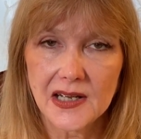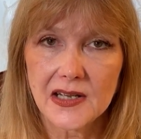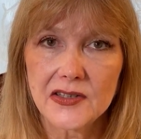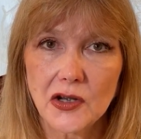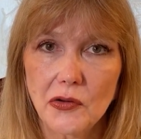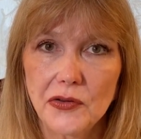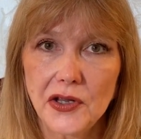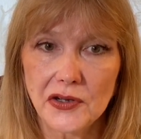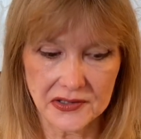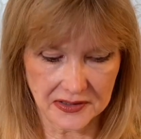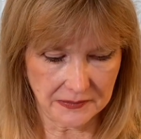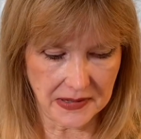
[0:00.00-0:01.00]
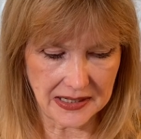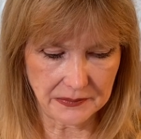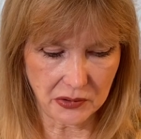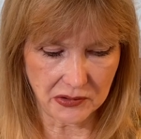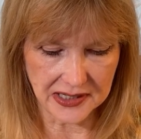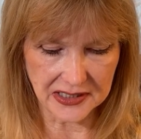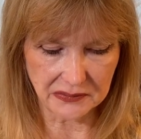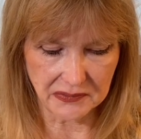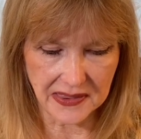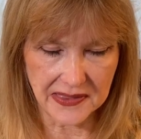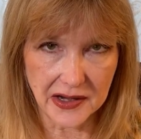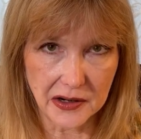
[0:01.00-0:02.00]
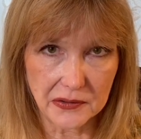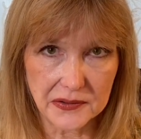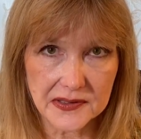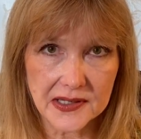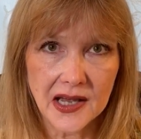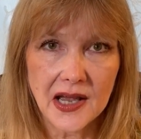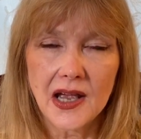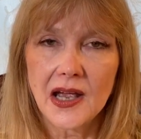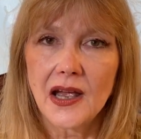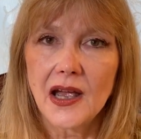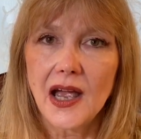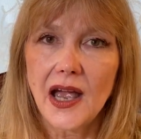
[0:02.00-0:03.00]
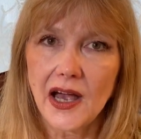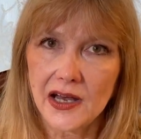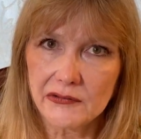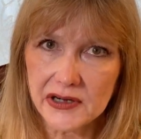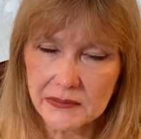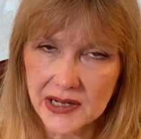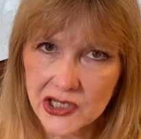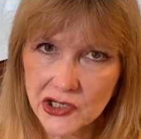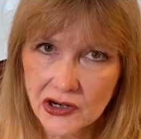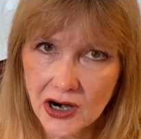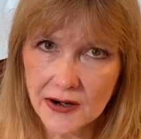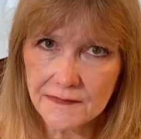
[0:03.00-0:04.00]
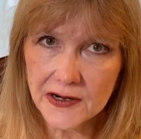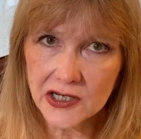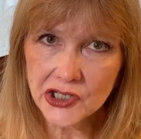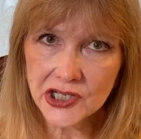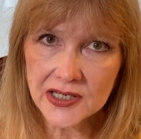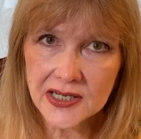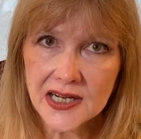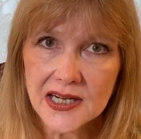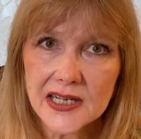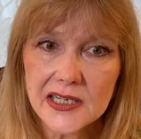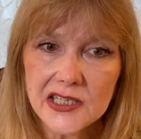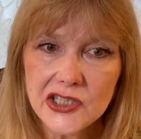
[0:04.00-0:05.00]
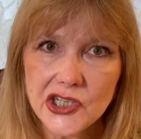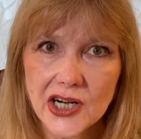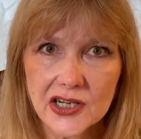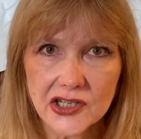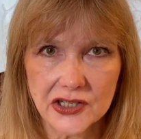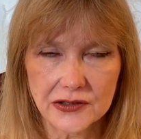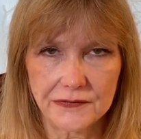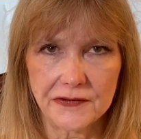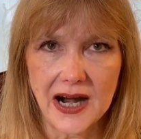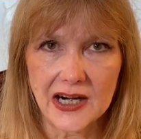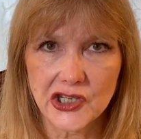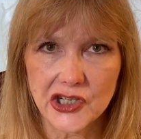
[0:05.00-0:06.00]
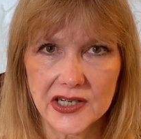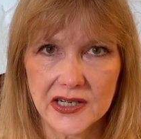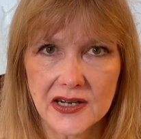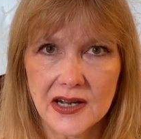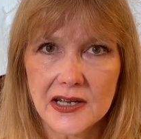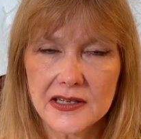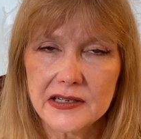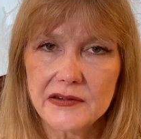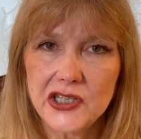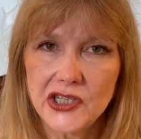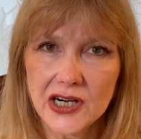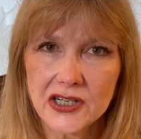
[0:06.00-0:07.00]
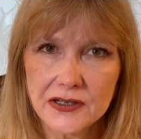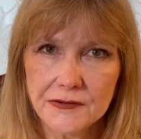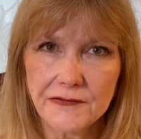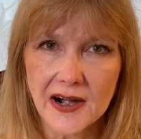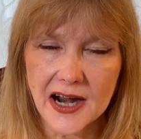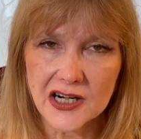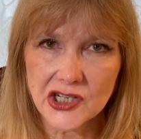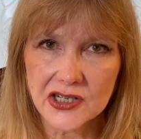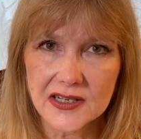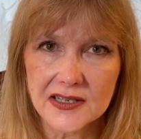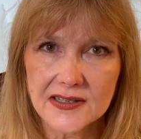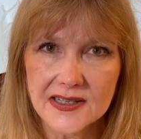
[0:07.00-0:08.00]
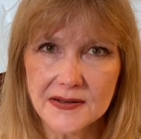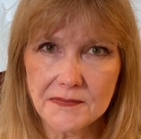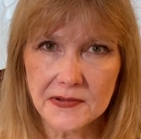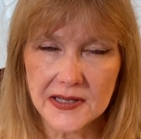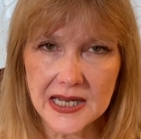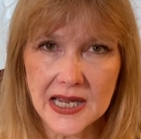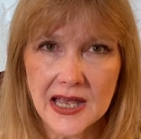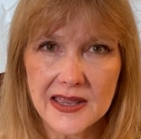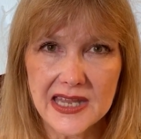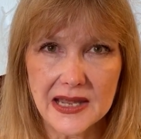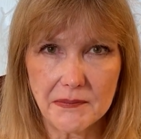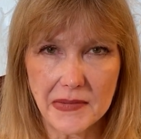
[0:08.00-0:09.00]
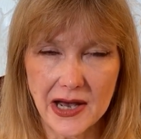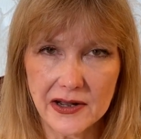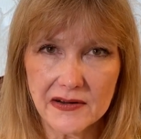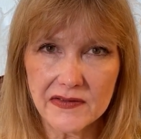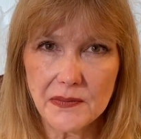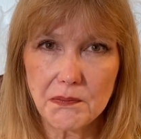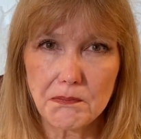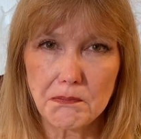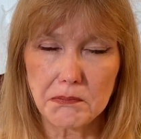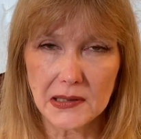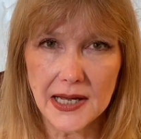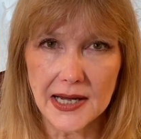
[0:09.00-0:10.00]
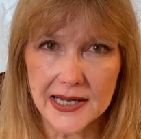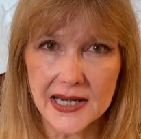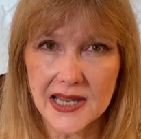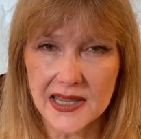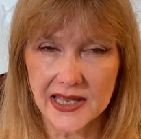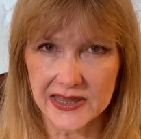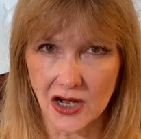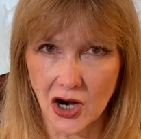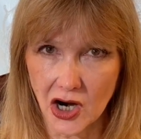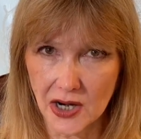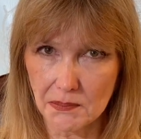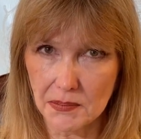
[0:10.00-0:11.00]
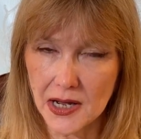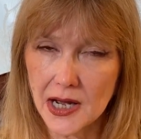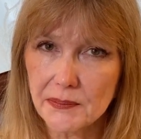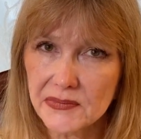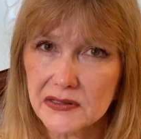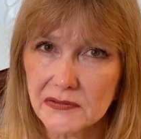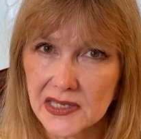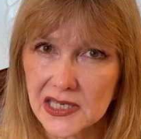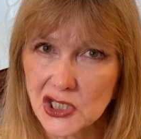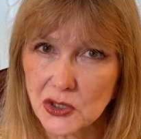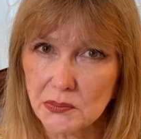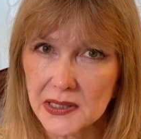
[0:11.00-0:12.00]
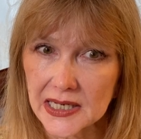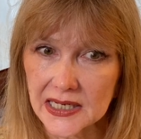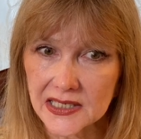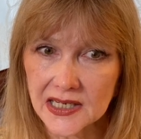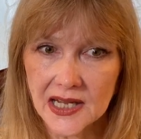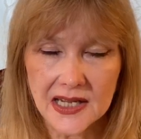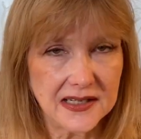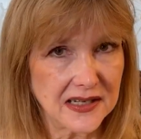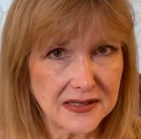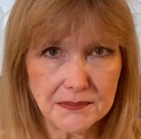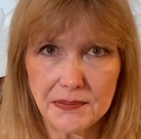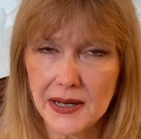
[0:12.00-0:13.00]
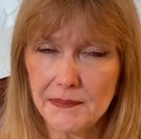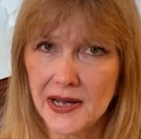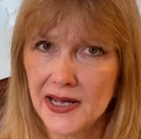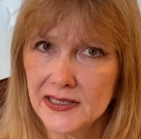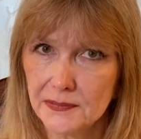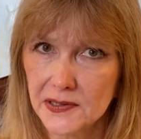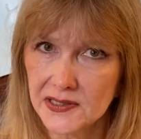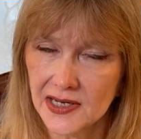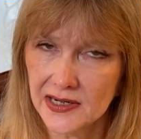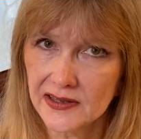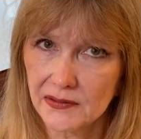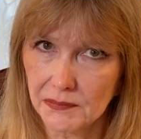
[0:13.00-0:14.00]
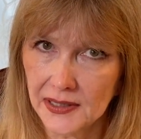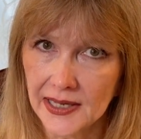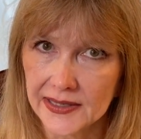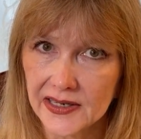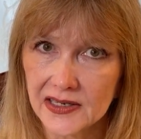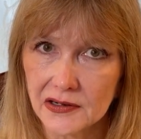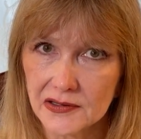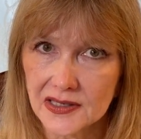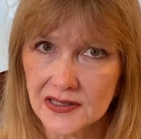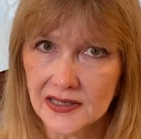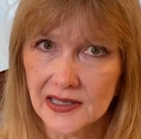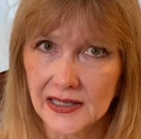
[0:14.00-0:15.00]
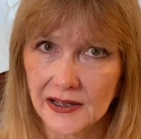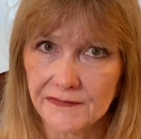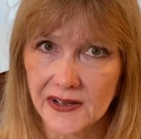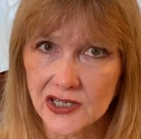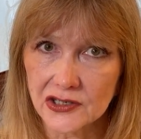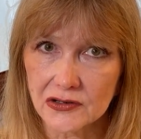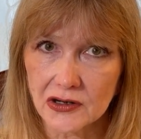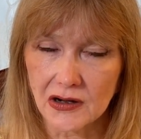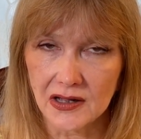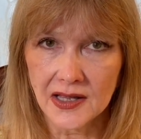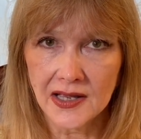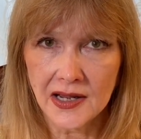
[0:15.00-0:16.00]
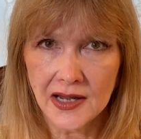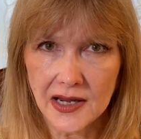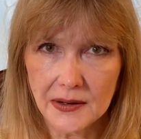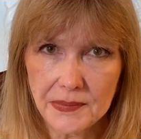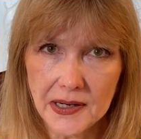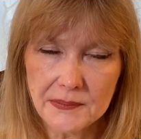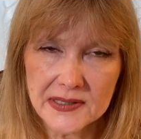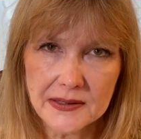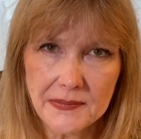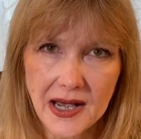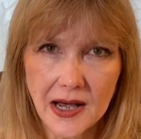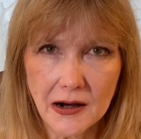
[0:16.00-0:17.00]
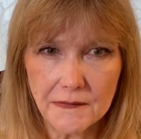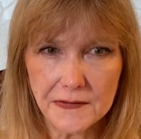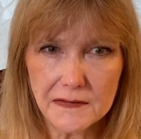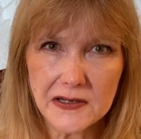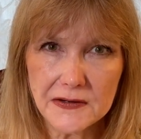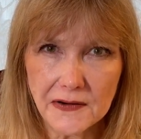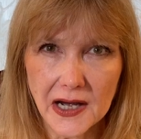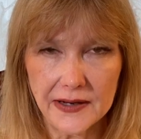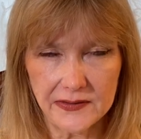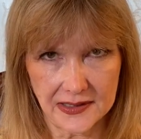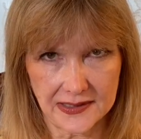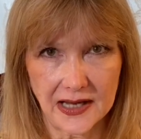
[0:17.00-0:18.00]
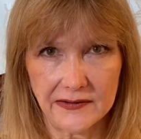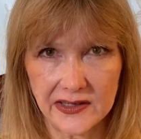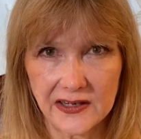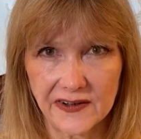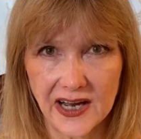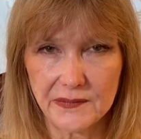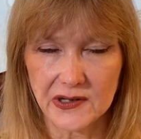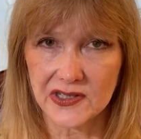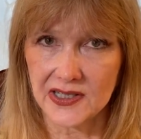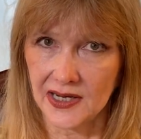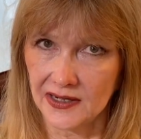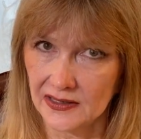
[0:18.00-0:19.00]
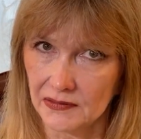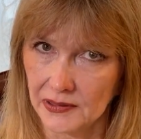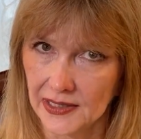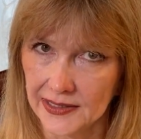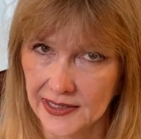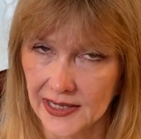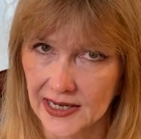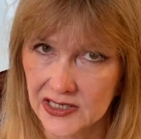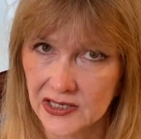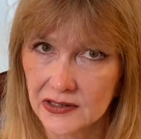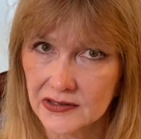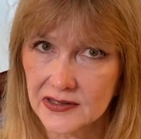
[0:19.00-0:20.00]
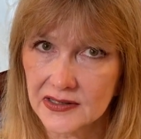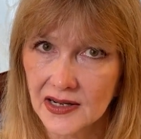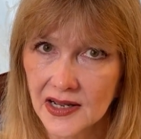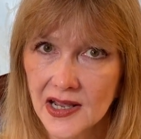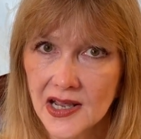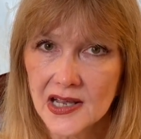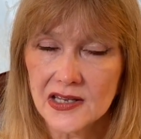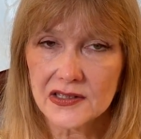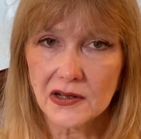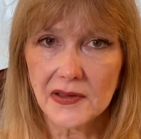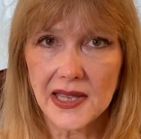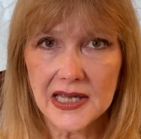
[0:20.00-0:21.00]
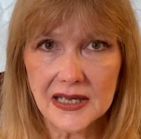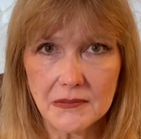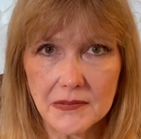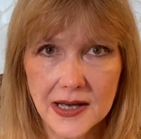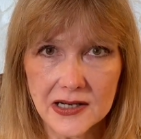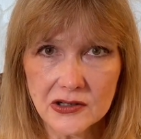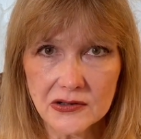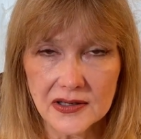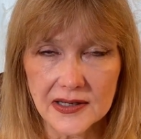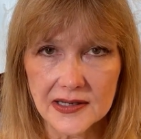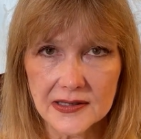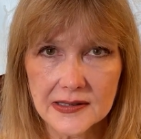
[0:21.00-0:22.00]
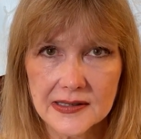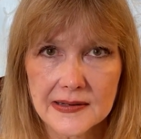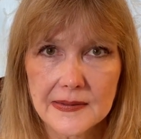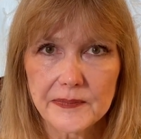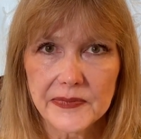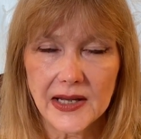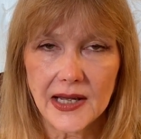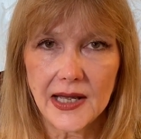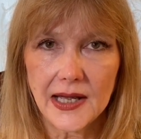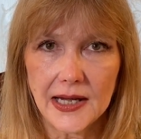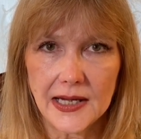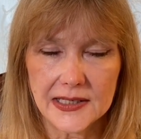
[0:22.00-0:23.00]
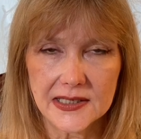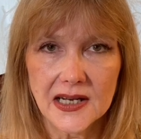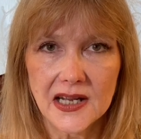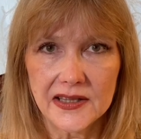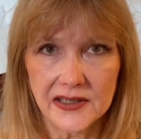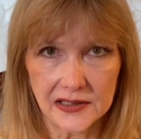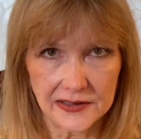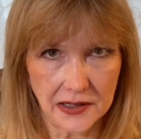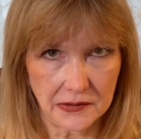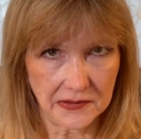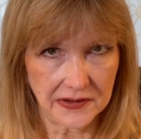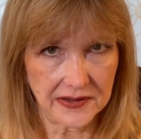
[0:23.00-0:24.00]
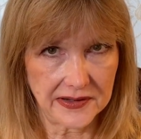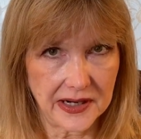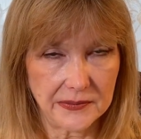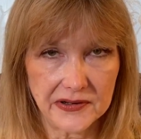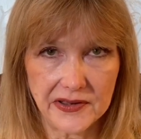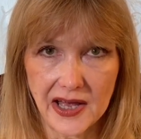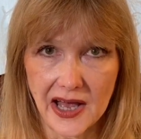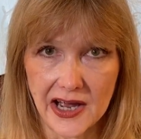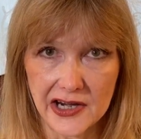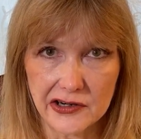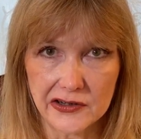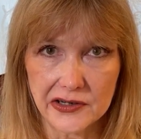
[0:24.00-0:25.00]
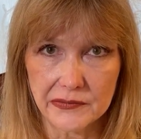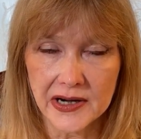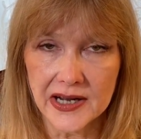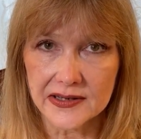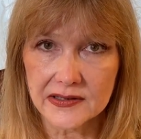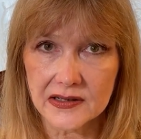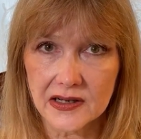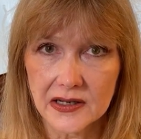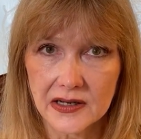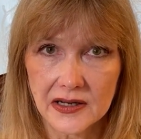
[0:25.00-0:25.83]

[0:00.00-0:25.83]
So those are the main points with those. How do we measure heart function? Ejection fraction. So ejection fraction is simply the amount of the blood that the heart pumps with each beat. It doesn't pump 100% of the blood that goes into the left ventricle. It pumps about 55 to 75% of the blood that enters. So they can measure this, and the lower the number, the higher your risk.